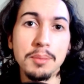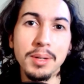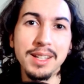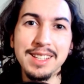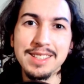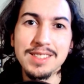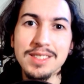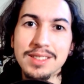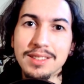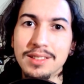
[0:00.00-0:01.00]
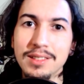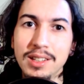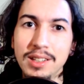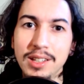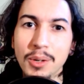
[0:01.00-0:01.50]
But
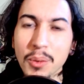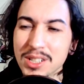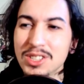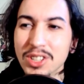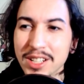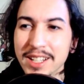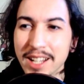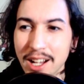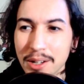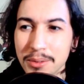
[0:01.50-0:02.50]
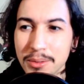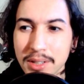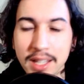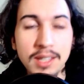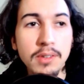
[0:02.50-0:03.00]
it works good enough.
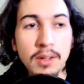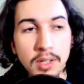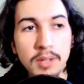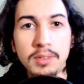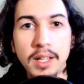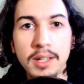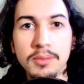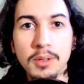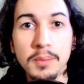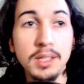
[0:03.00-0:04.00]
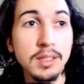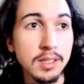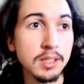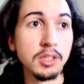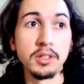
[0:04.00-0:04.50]
Like if you have enough light from it,
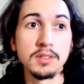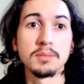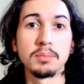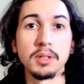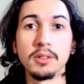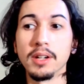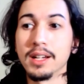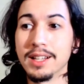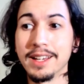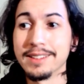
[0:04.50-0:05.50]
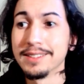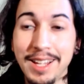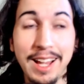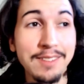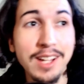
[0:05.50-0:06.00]
it looks pretty great. Like
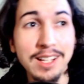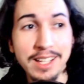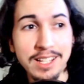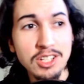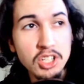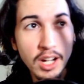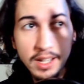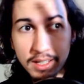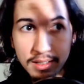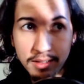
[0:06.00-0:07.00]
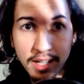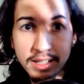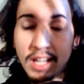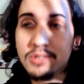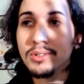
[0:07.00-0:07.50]
I've got like a giant like
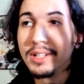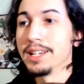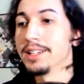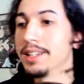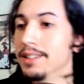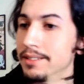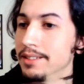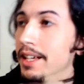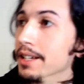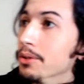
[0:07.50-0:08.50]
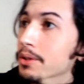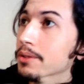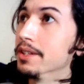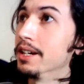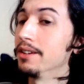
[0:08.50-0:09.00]
natural light going
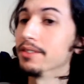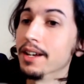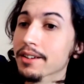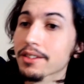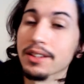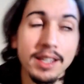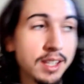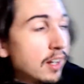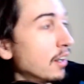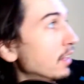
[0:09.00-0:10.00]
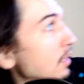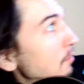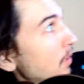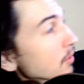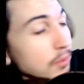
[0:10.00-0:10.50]
over there. I've got another light there, and then
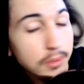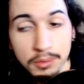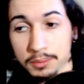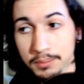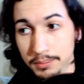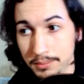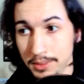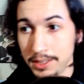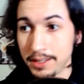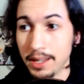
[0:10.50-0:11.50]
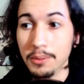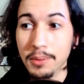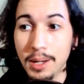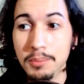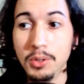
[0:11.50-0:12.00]
my room that
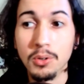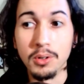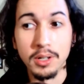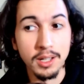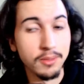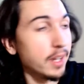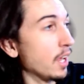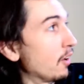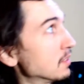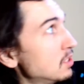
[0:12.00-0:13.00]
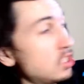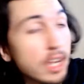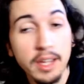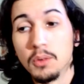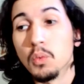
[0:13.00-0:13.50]
I'm recording in right now has
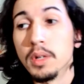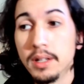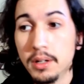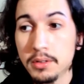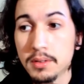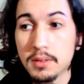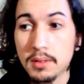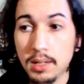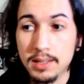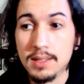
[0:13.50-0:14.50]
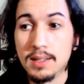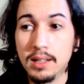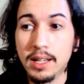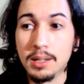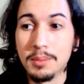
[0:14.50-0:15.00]
giant windows to let the
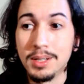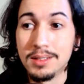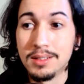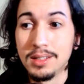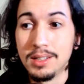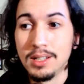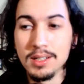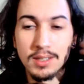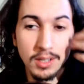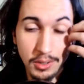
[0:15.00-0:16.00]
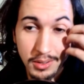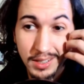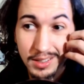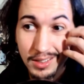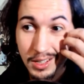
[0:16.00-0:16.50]
sunlight come in. So
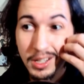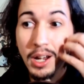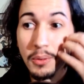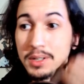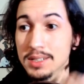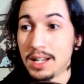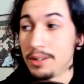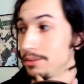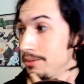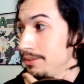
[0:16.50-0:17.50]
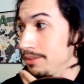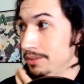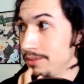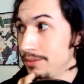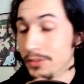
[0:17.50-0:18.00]
it kind of works out
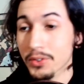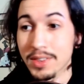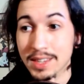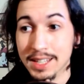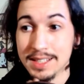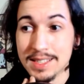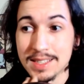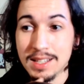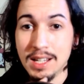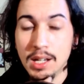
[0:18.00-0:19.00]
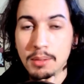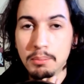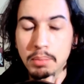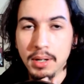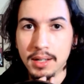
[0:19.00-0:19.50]
for this,
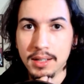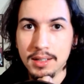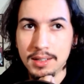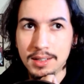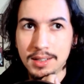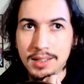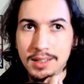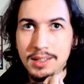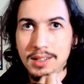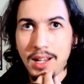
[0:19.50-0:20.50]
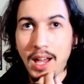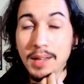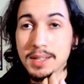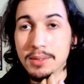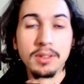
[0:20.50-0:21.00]
but I
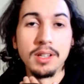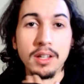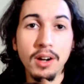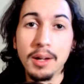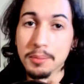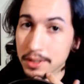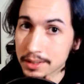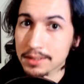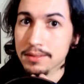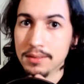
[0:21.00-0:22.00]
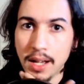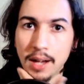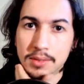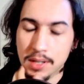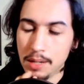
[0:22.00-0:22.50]
definitely later on I'm gonna
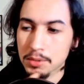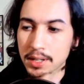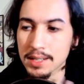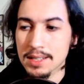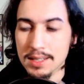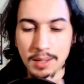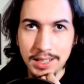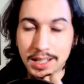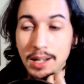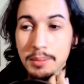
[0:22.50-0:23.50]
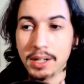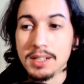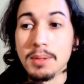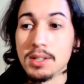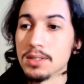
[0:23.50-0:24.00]
have to upgrade this something a lot better,
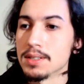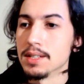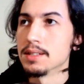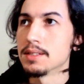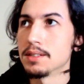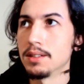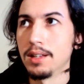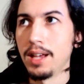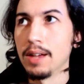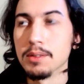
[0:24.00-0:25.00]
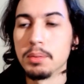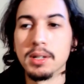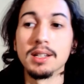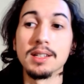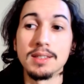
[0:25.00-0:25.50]
especially since I had to put
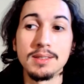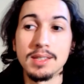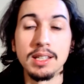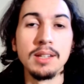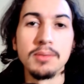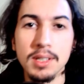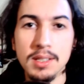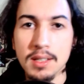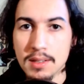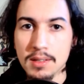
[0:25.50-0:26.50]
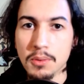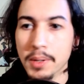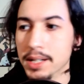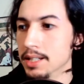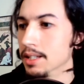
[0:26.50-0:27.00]
it a significant distance
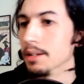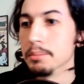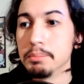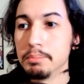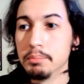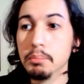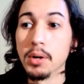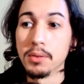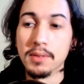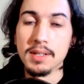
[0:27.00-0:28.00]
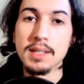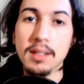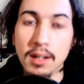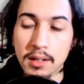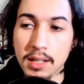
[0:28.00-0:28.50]
away to get both of us
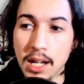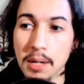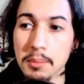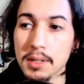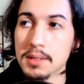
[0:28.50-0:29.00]
in on camera.